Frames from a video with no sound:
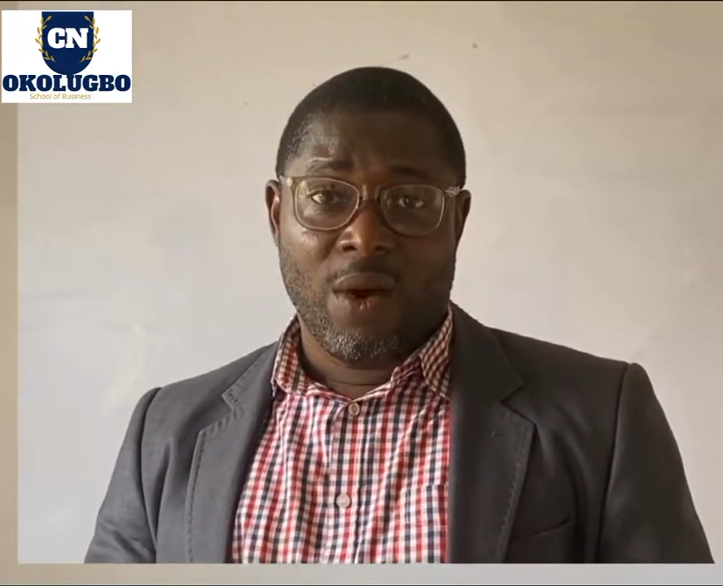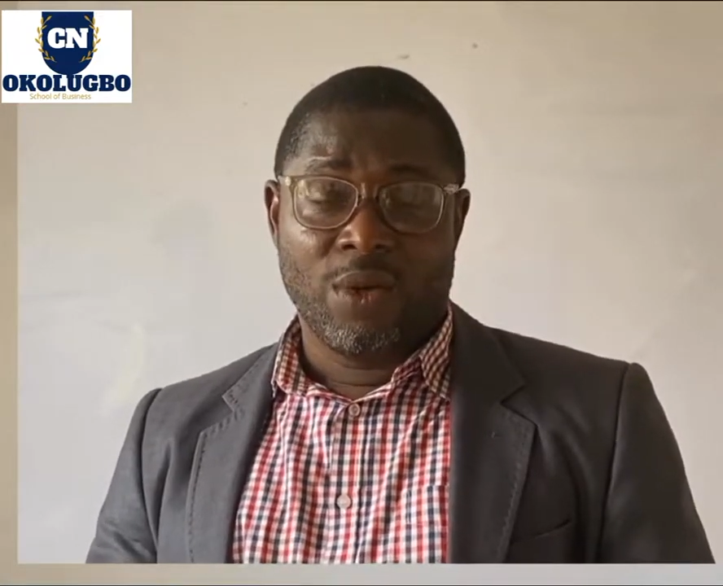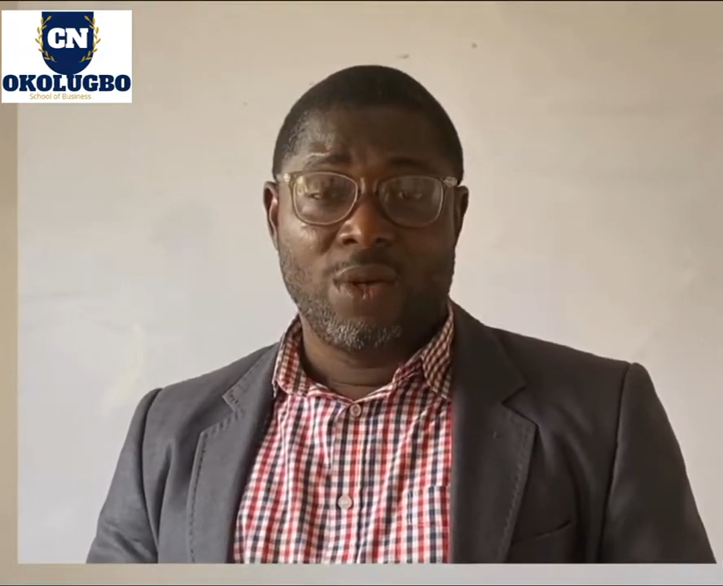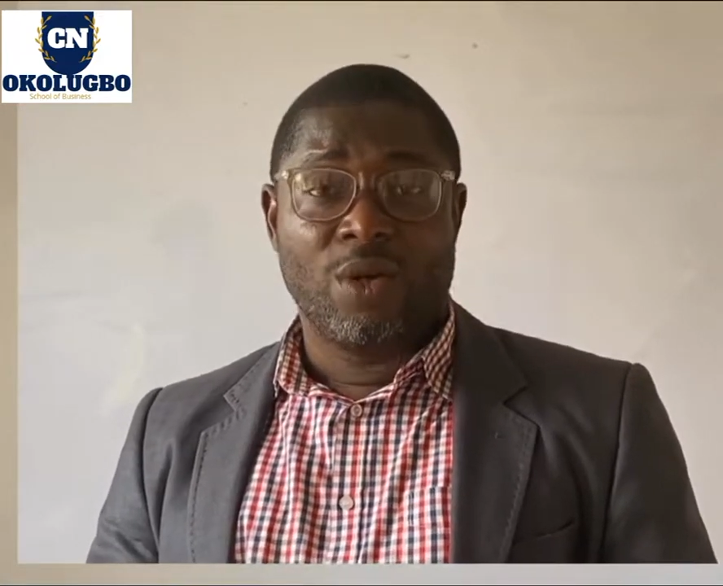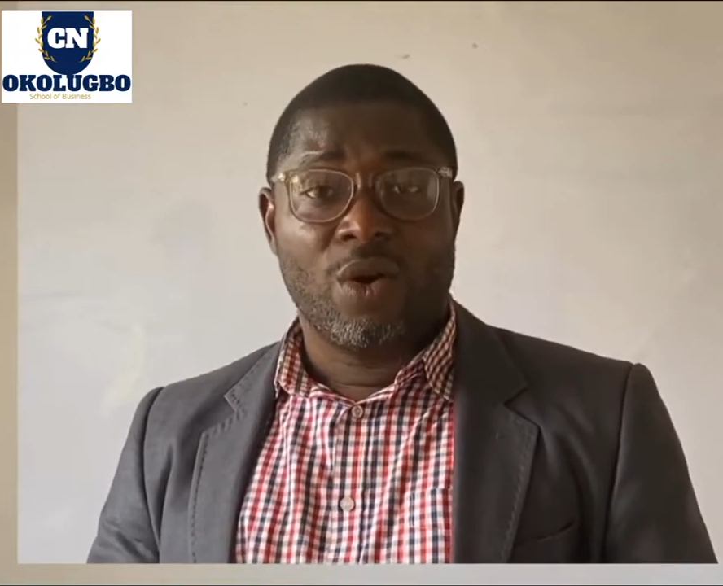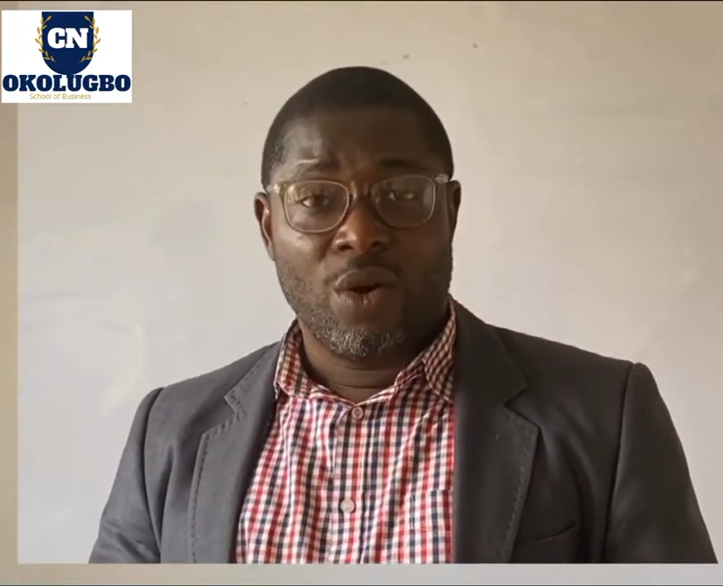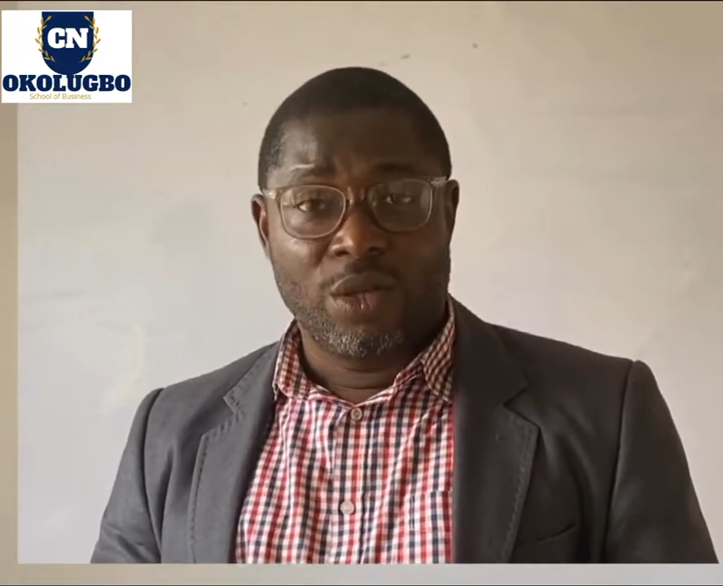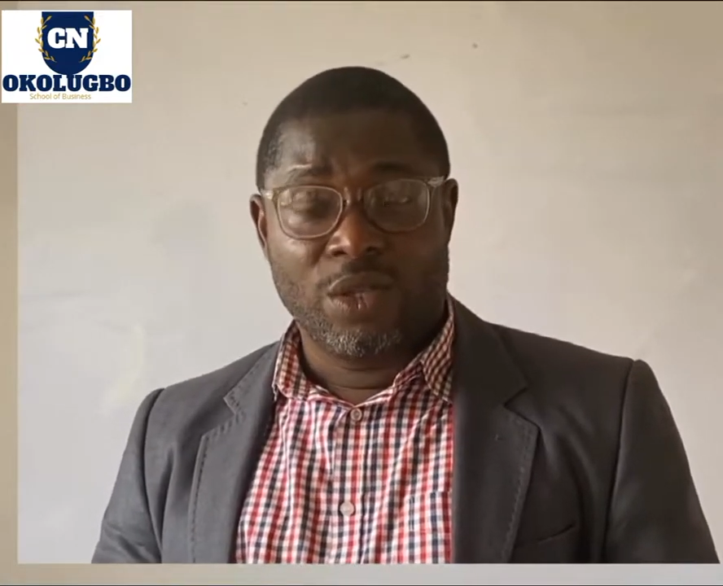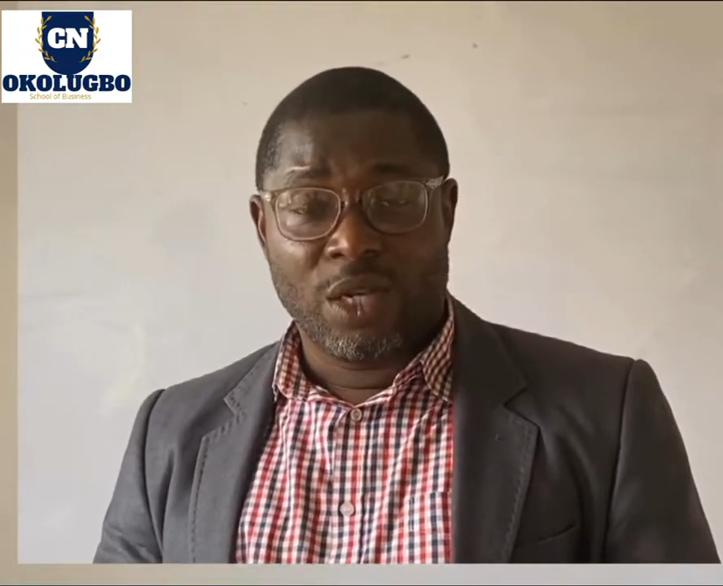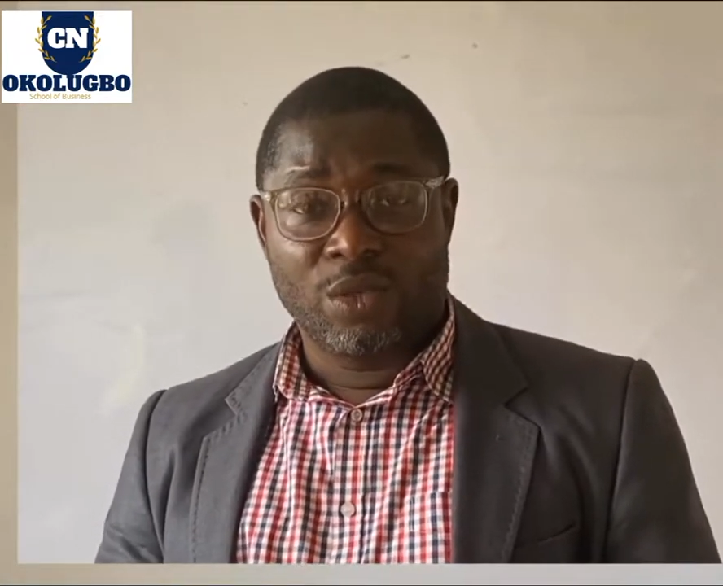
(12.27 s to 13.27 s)
I want to
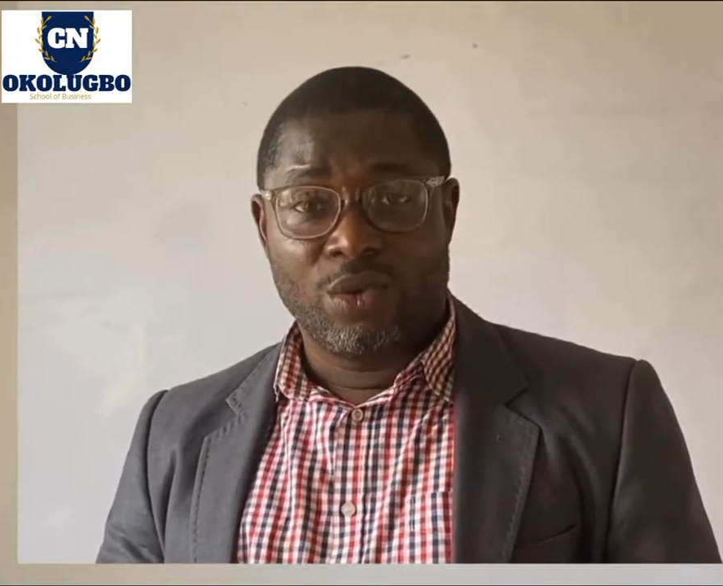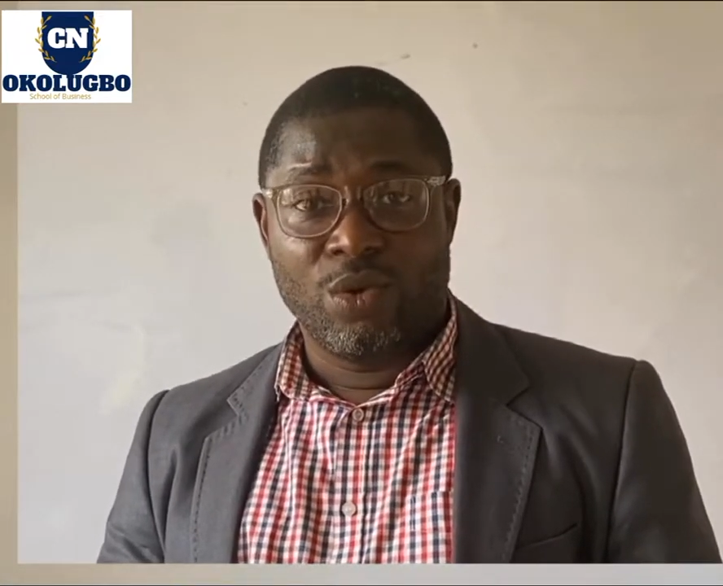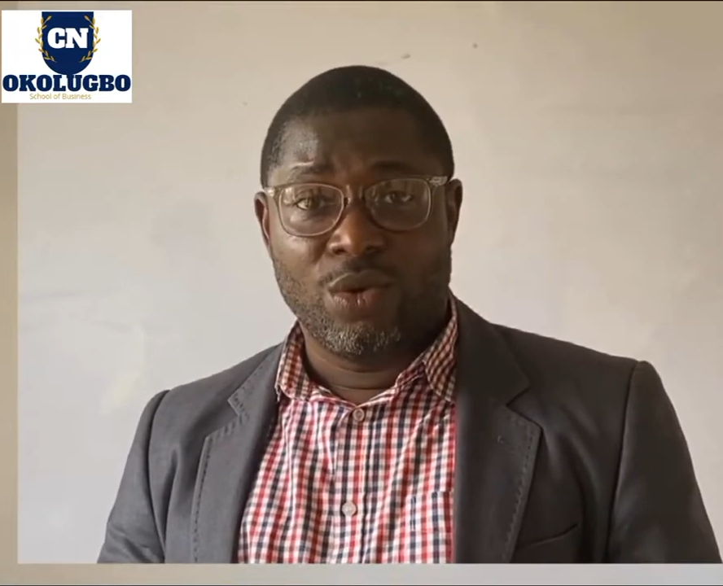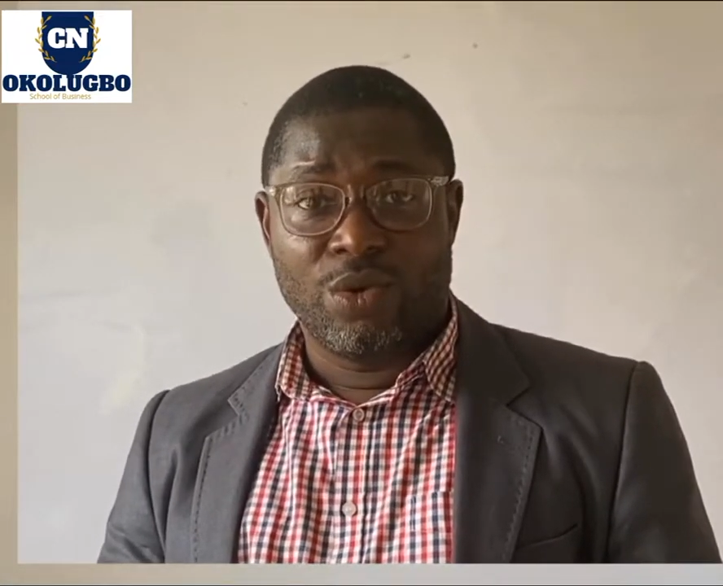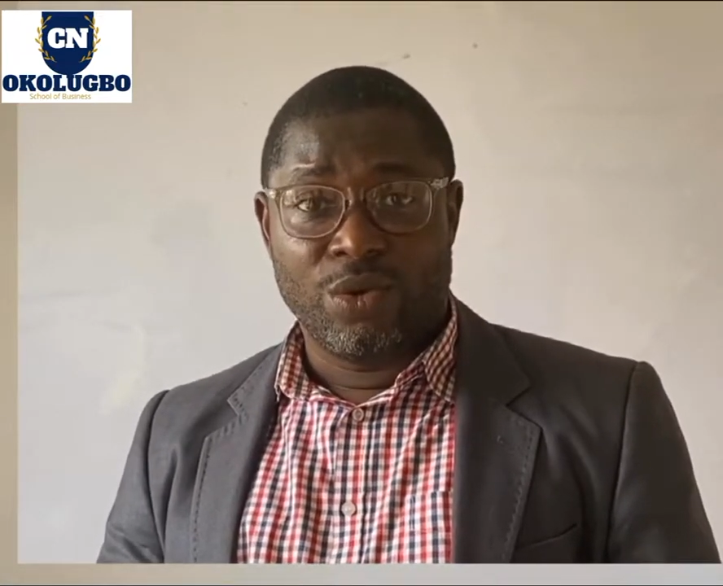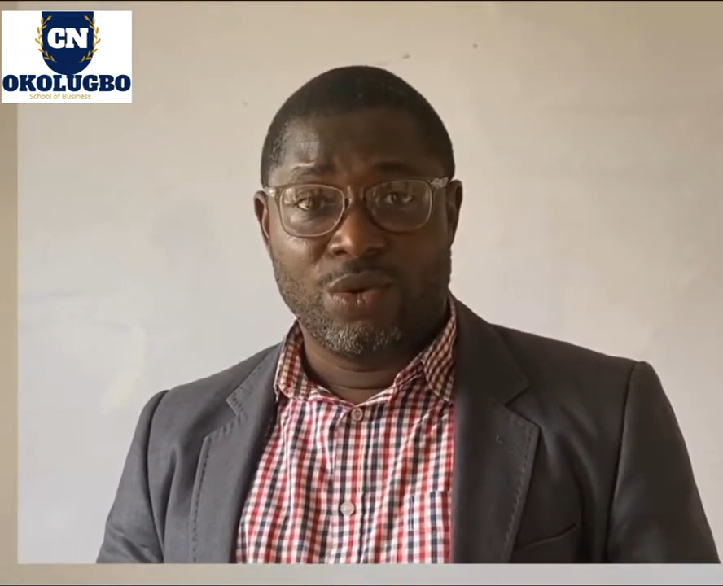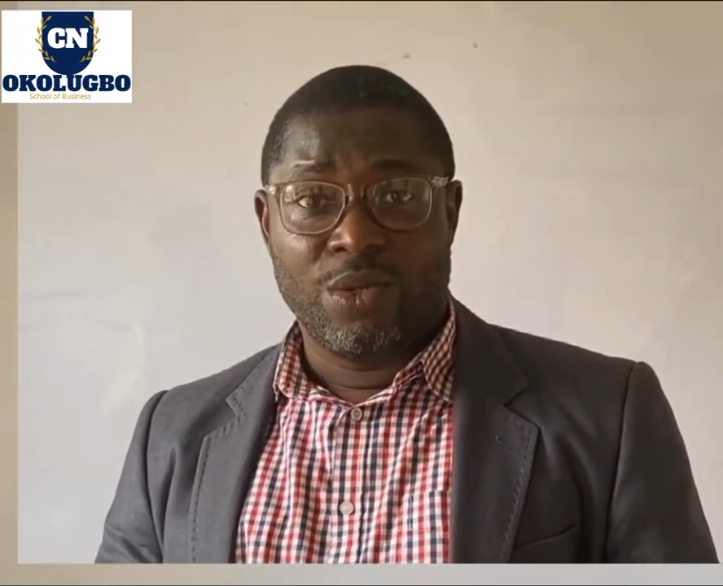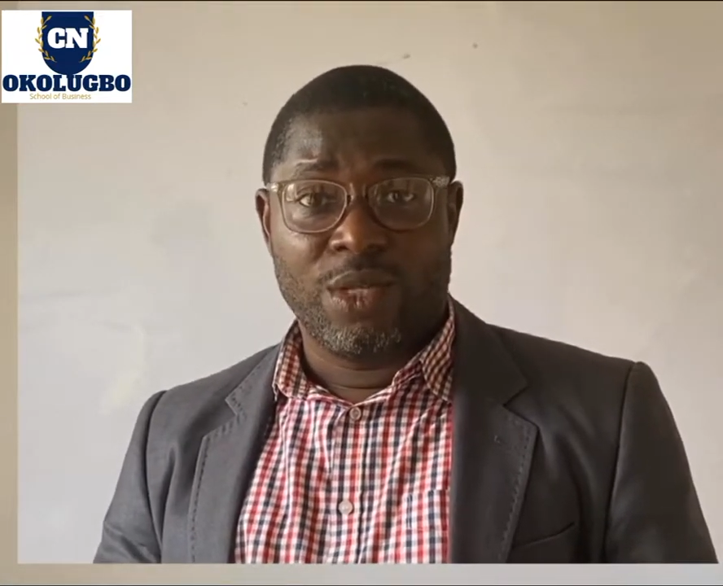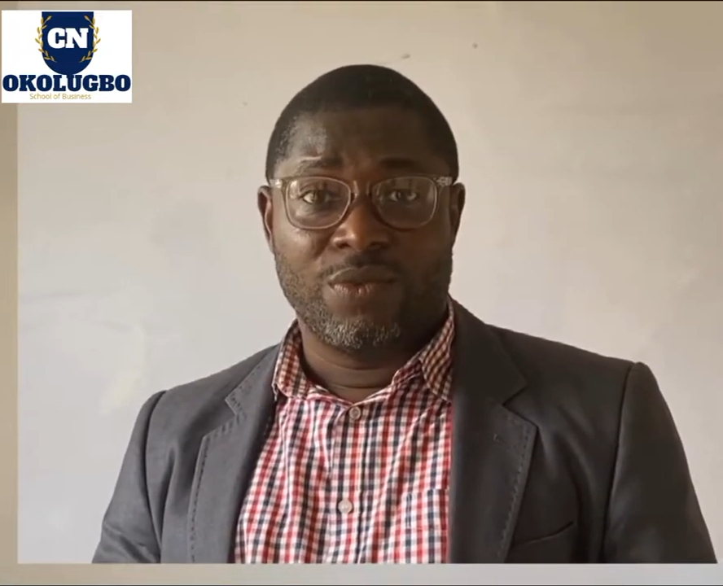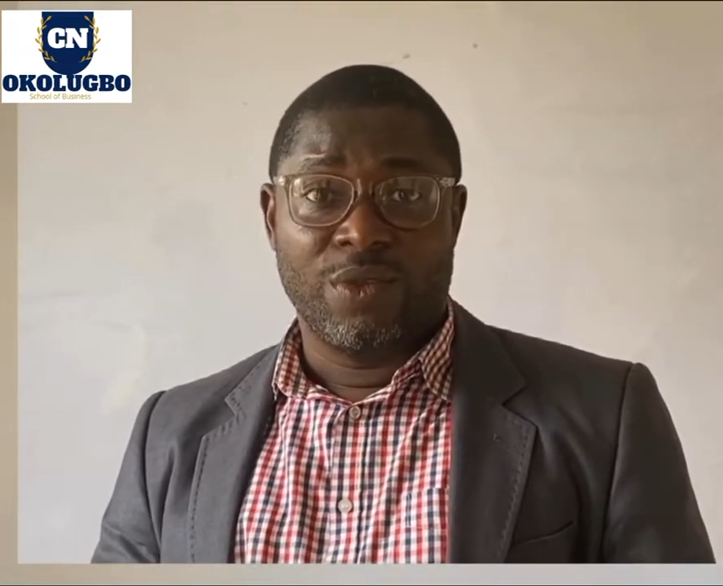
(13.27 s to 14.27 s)
encourage you, as you go
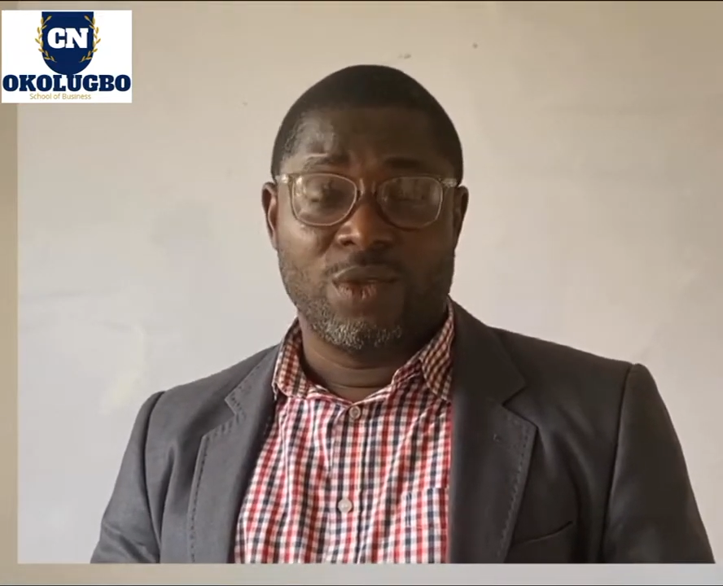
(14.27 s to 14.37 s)
through these